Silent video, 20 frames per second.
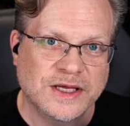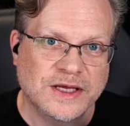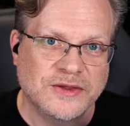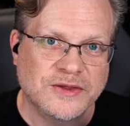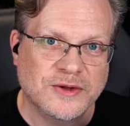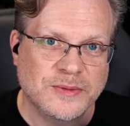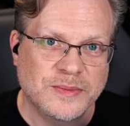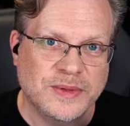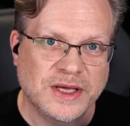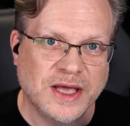
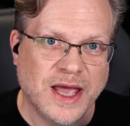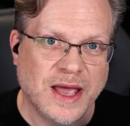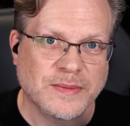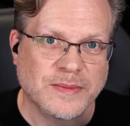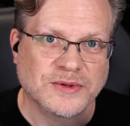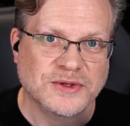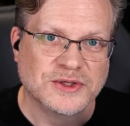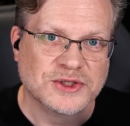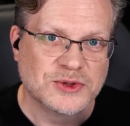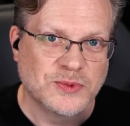in the being
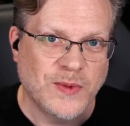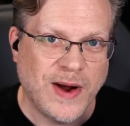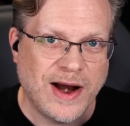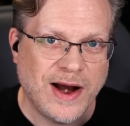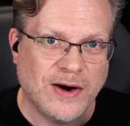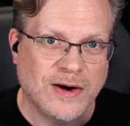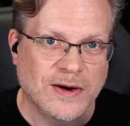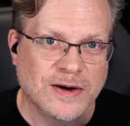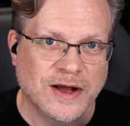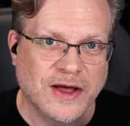able to
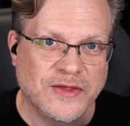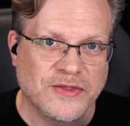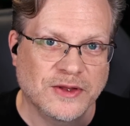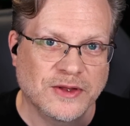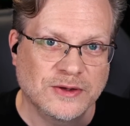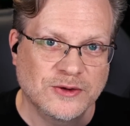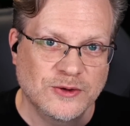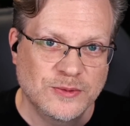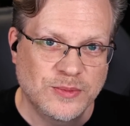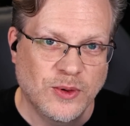swear. And
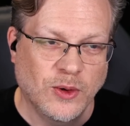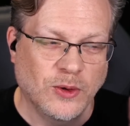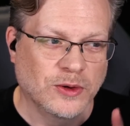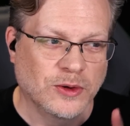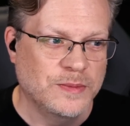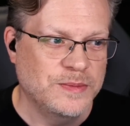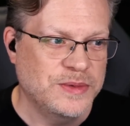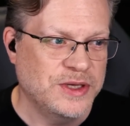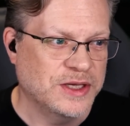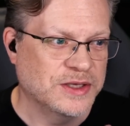the
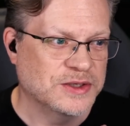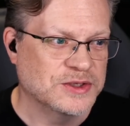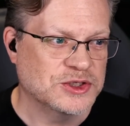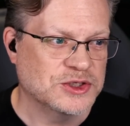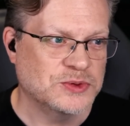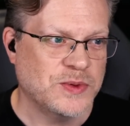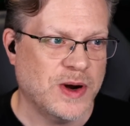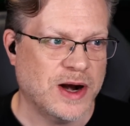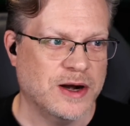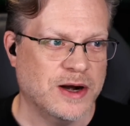loophole in being able
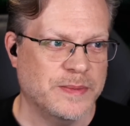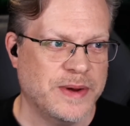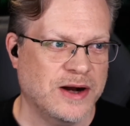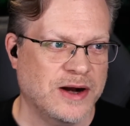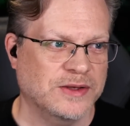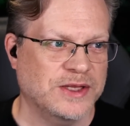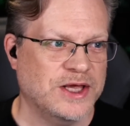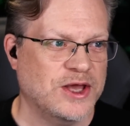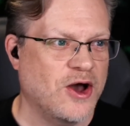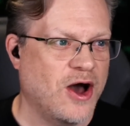to swear, and
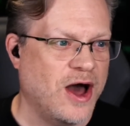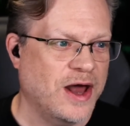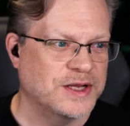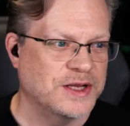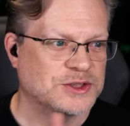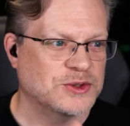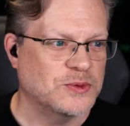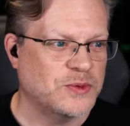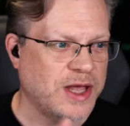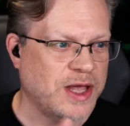apparently
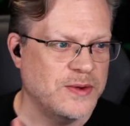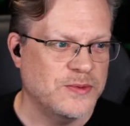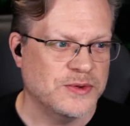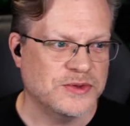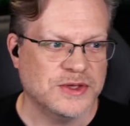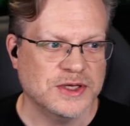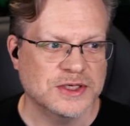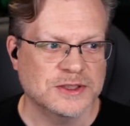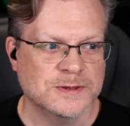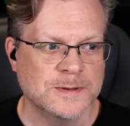God is okay
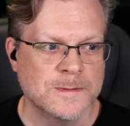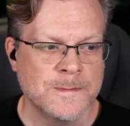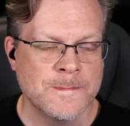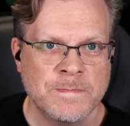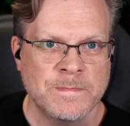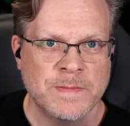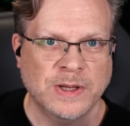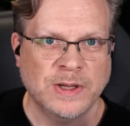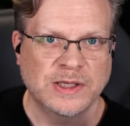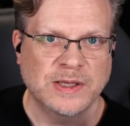with this.
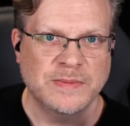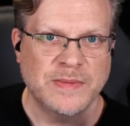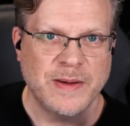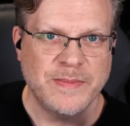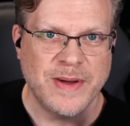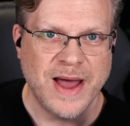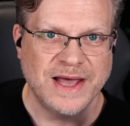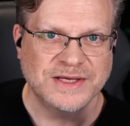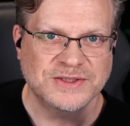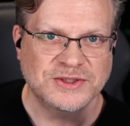Apparently
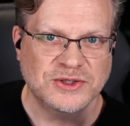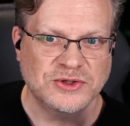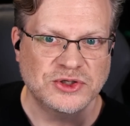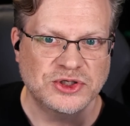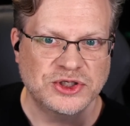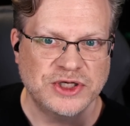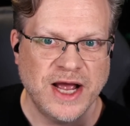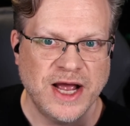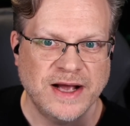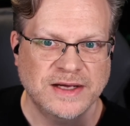my
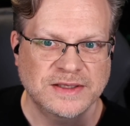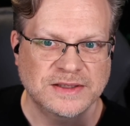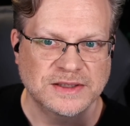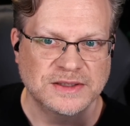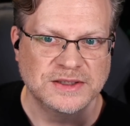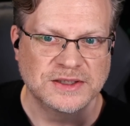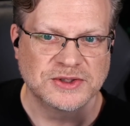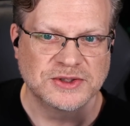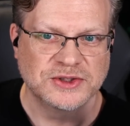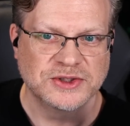pastor's checked,
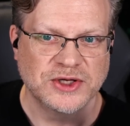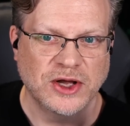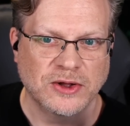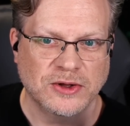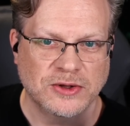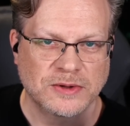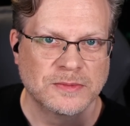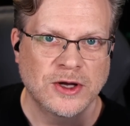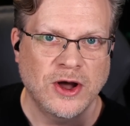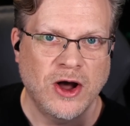and this is
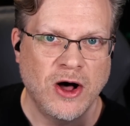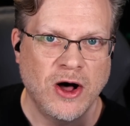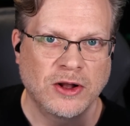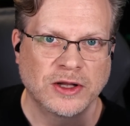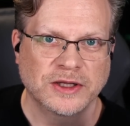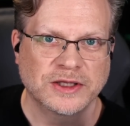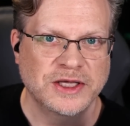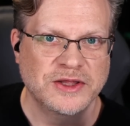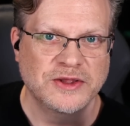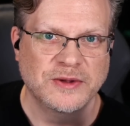
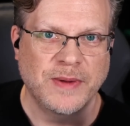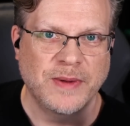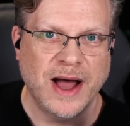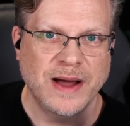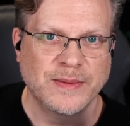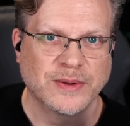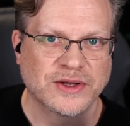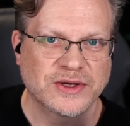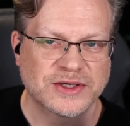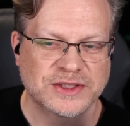all in the
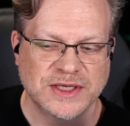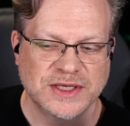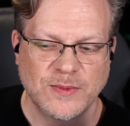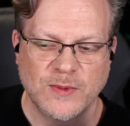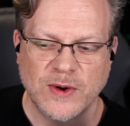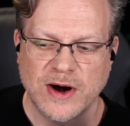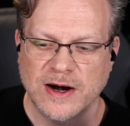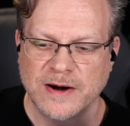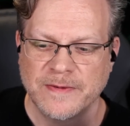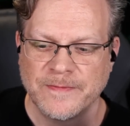Bible there
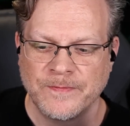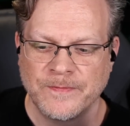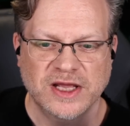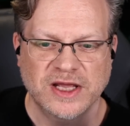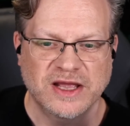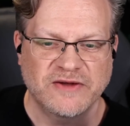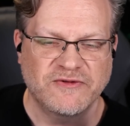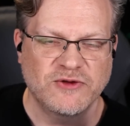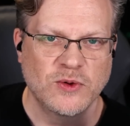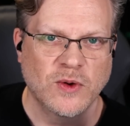somewhere.
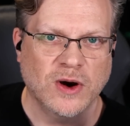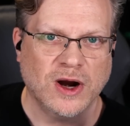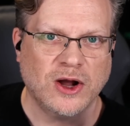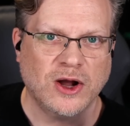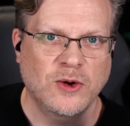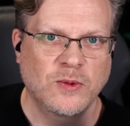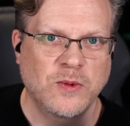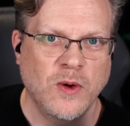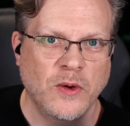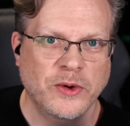If you
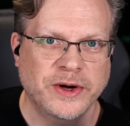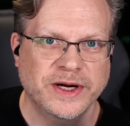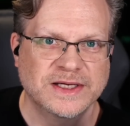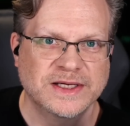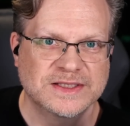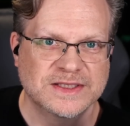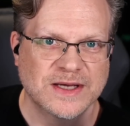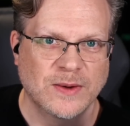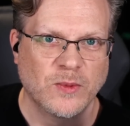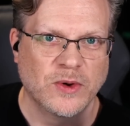are
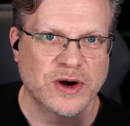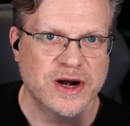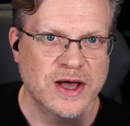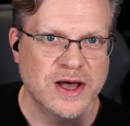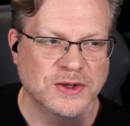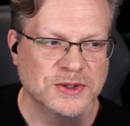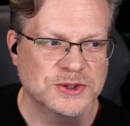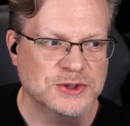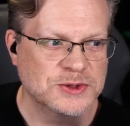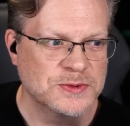quoting someone
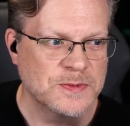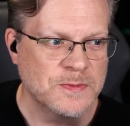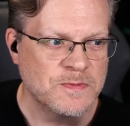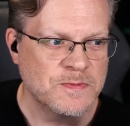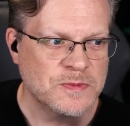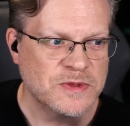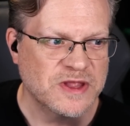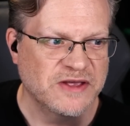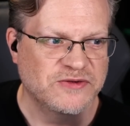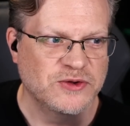else,
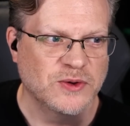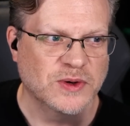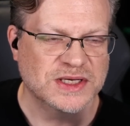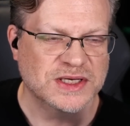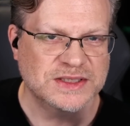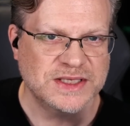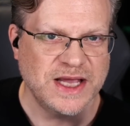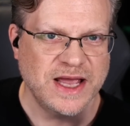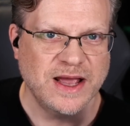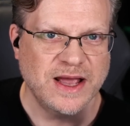if you
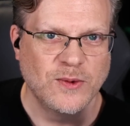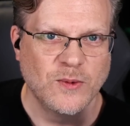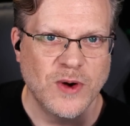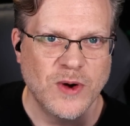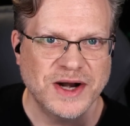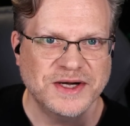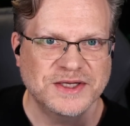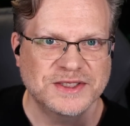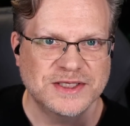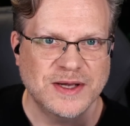are saying
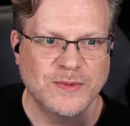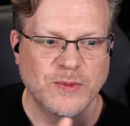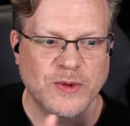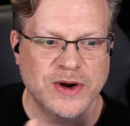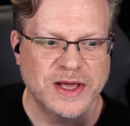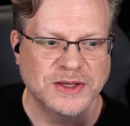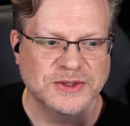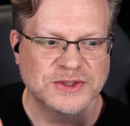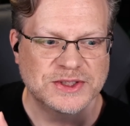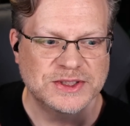what
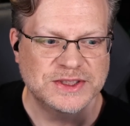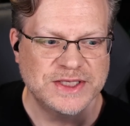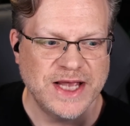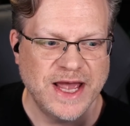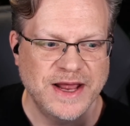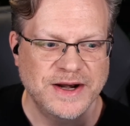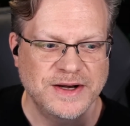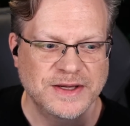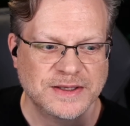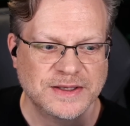someone else
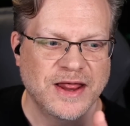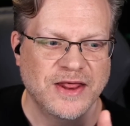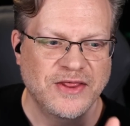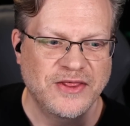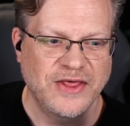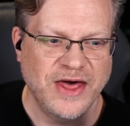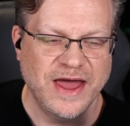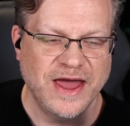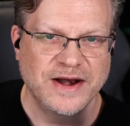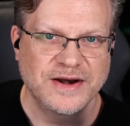said,
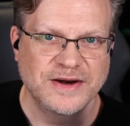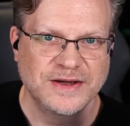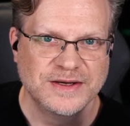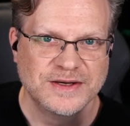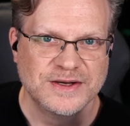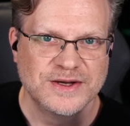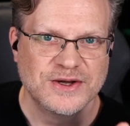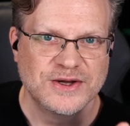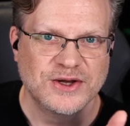then